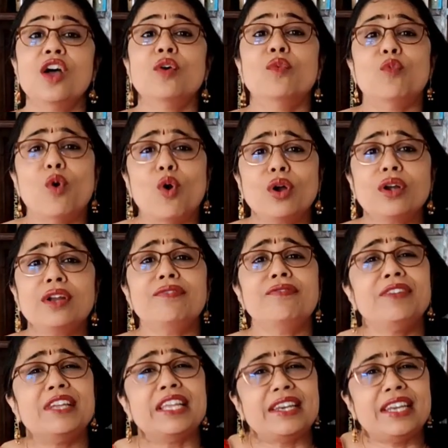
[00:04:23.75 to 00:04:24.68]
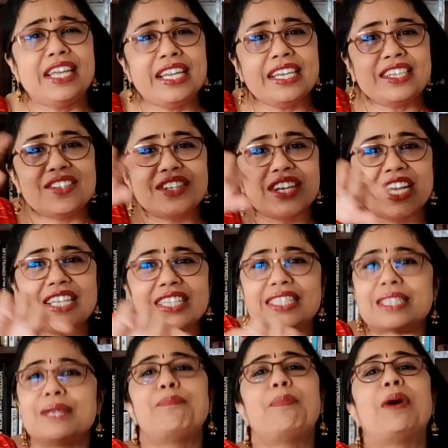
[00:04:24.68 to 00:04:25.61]
What if we retrace
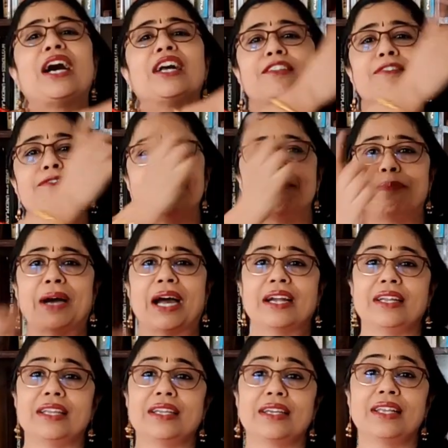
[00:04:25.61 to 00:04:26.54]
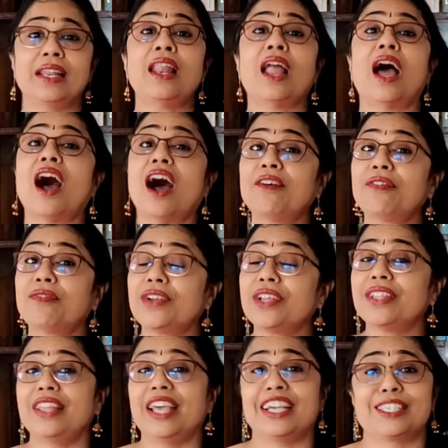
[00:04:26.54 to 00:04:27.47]
the path of the particle after
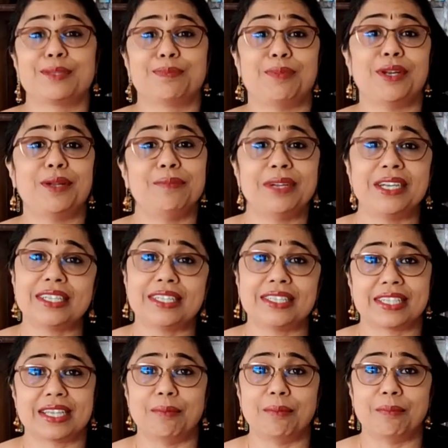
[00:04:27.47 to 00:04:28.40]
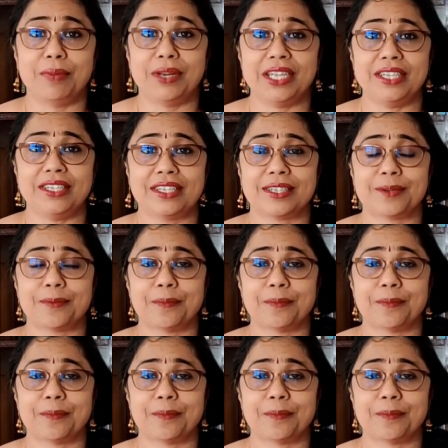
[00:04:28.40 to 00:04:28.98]
the experiment is complete?